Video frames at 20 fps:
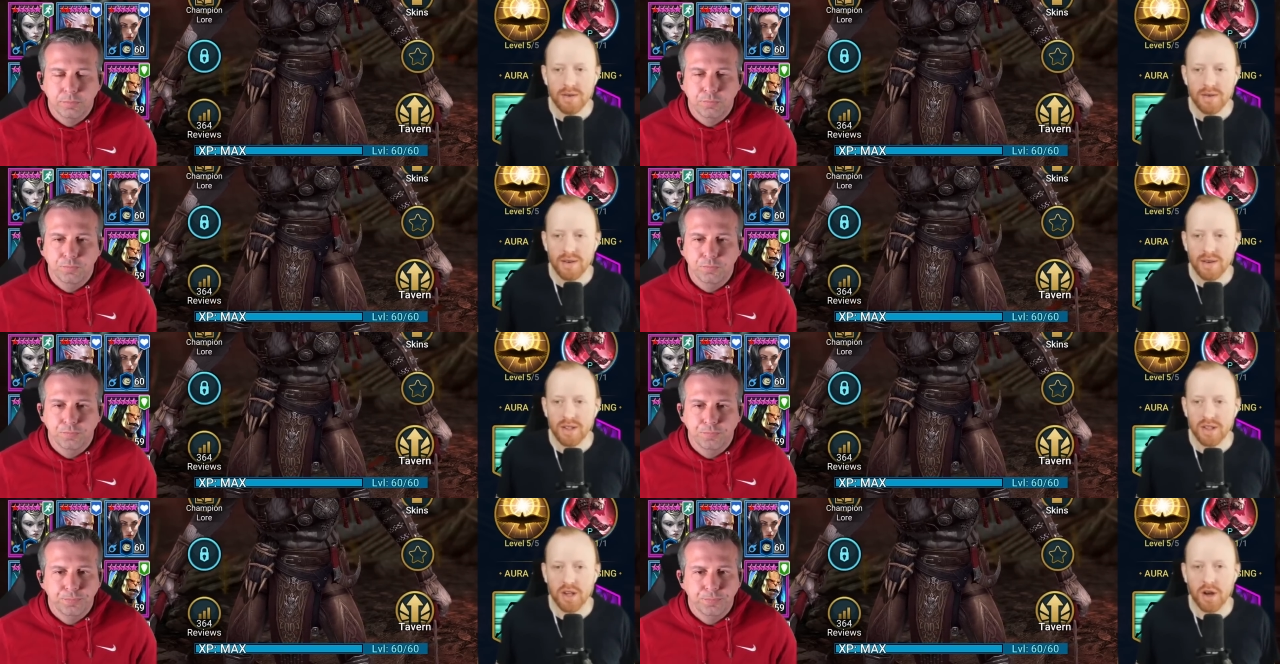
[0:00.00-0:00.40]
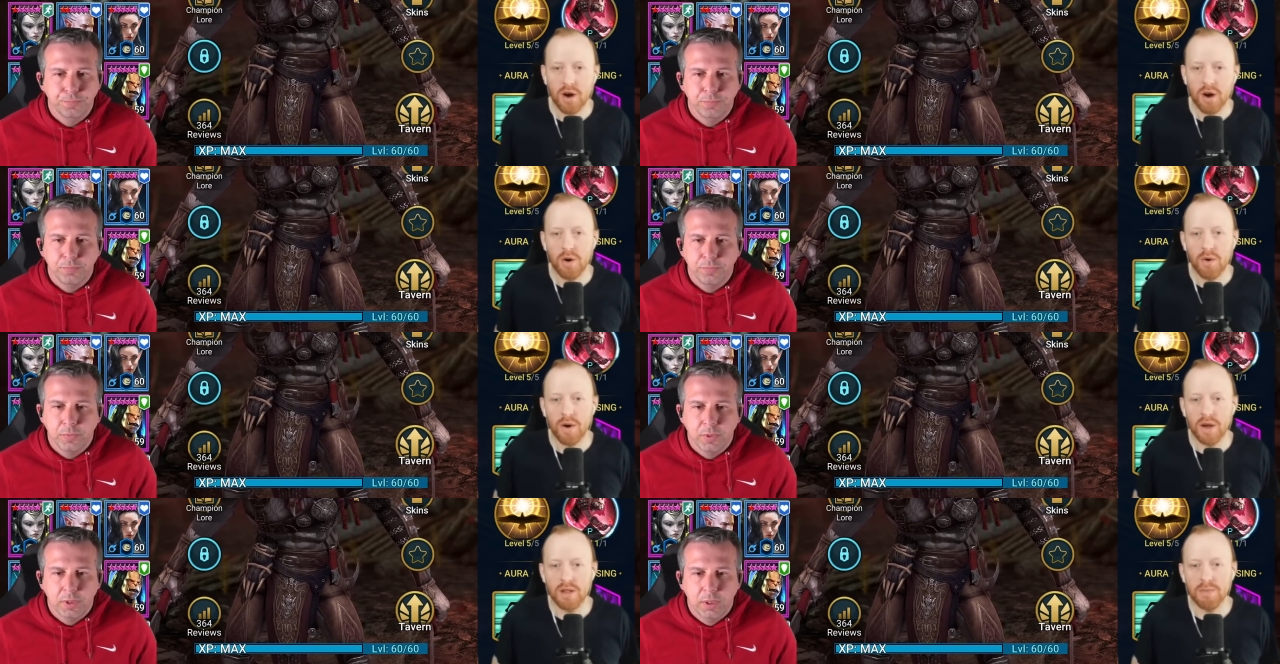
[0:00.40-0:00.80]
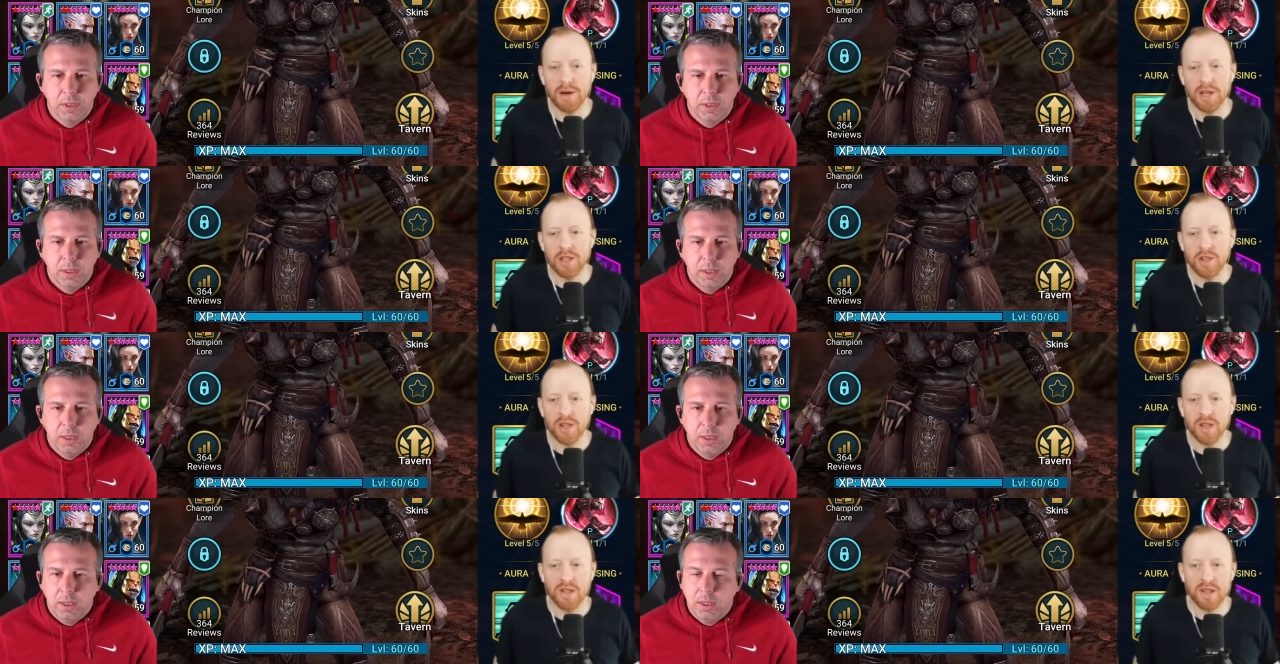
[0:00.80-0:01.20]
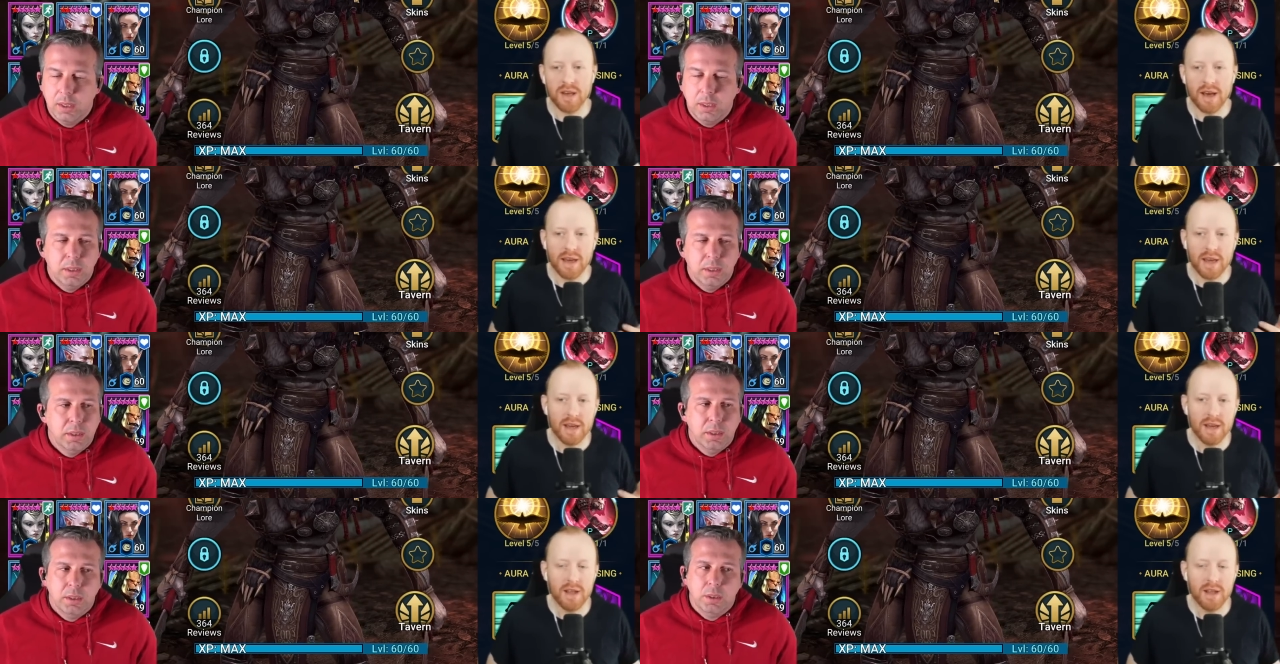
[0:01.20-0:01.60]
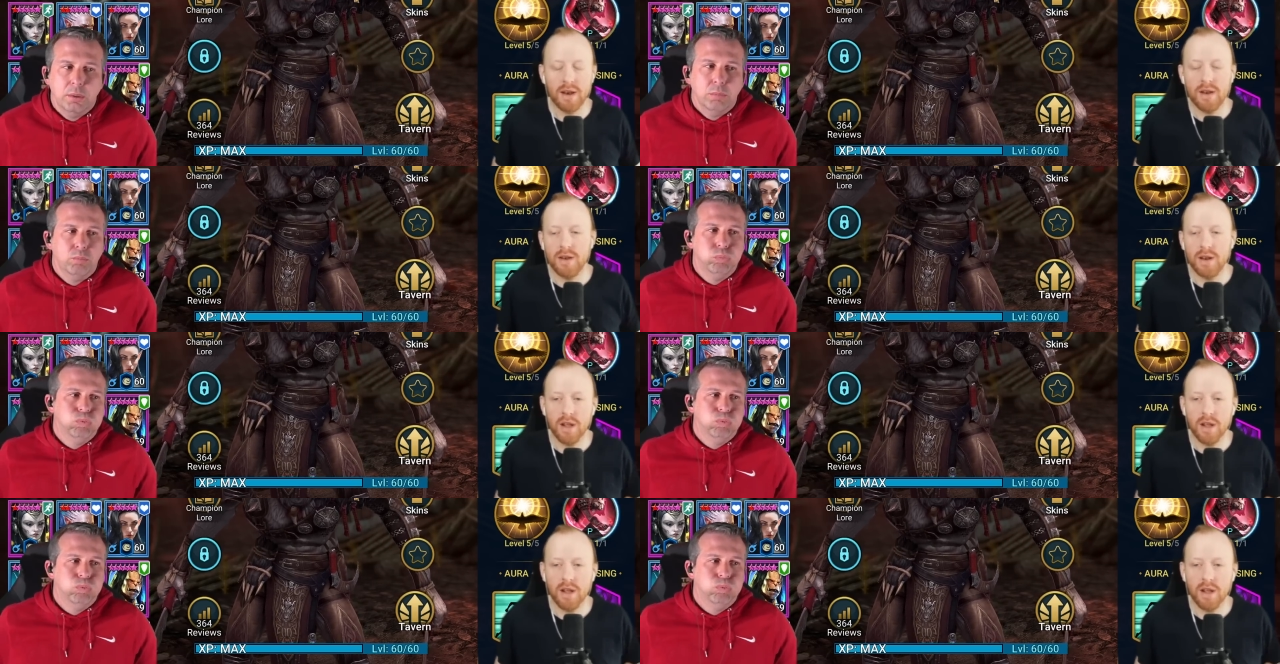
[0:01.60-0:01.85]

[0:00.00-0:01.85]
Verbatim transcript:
Speaker 1: Mm. So as much as I can,